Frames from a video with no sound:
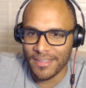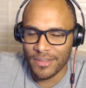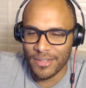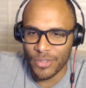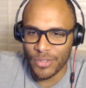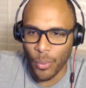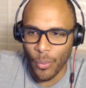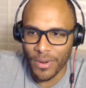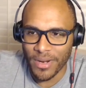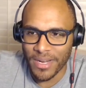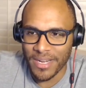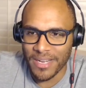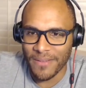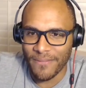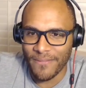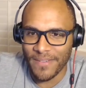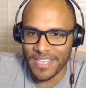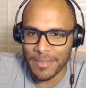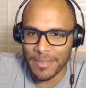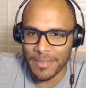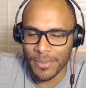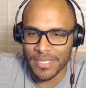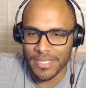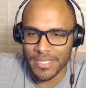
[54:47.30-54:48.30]
20 to
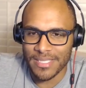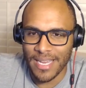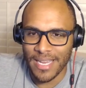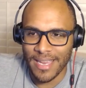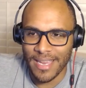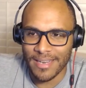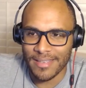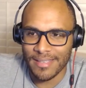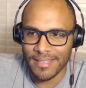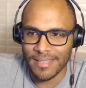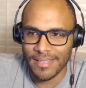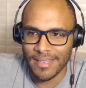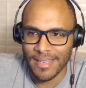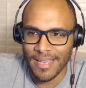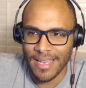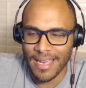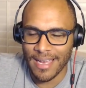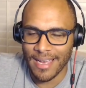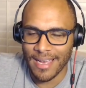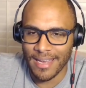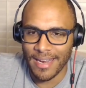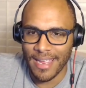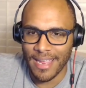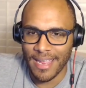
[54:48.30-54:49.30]
50 percent
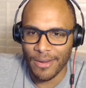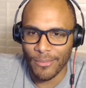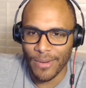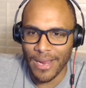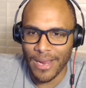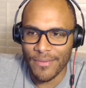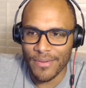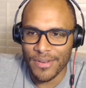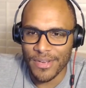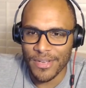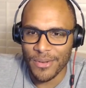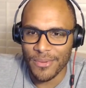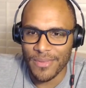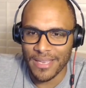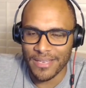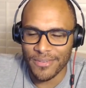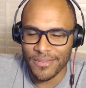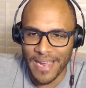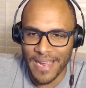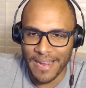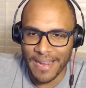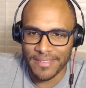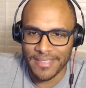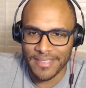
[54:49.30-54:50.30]
on a revenue that's
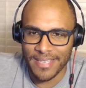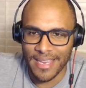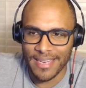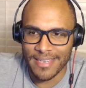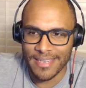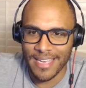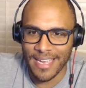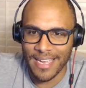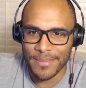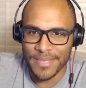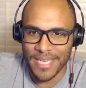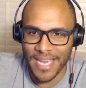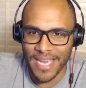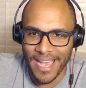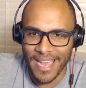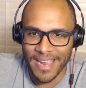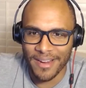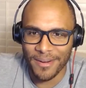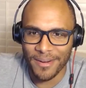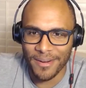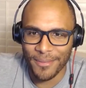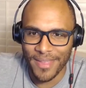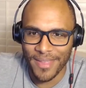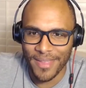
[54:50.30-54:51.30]
five to 10 times
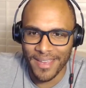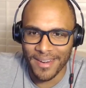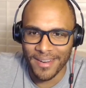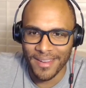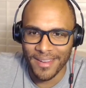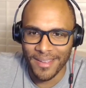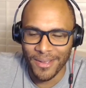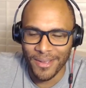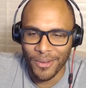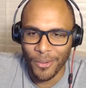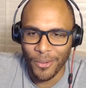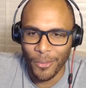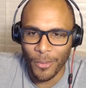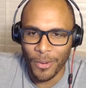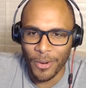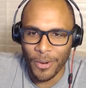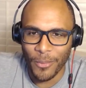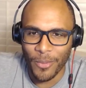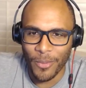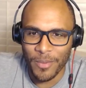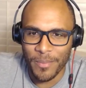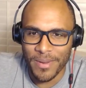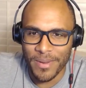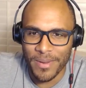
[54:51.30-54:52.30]
higher than what it
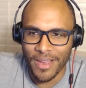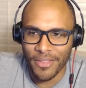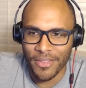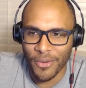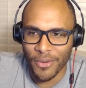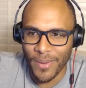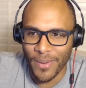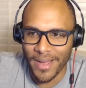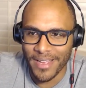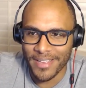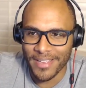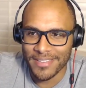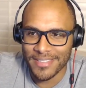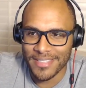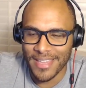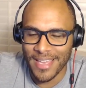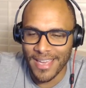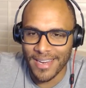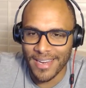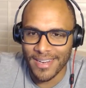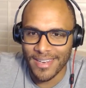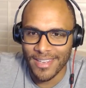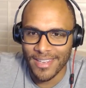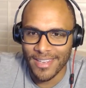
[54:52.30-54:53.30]
would be otherwise,
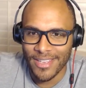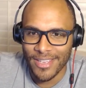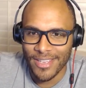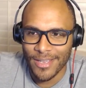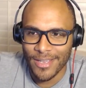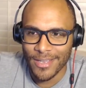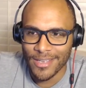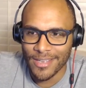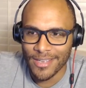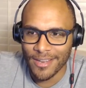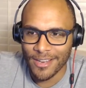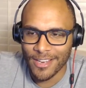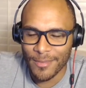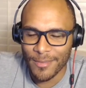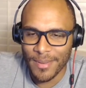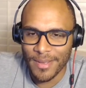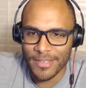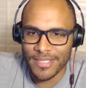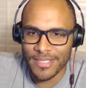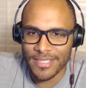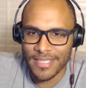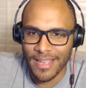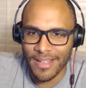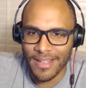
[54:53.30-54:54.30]
then you're gonna be
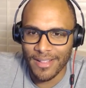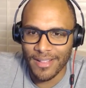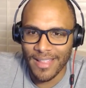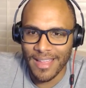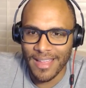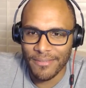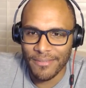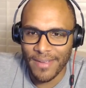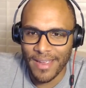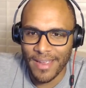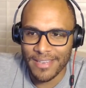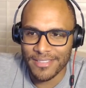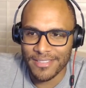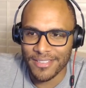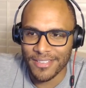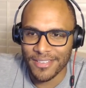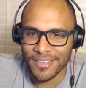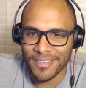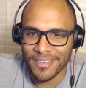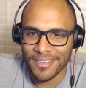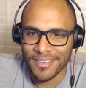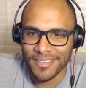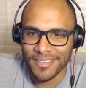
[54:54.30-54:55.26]
able to scale a lot faster.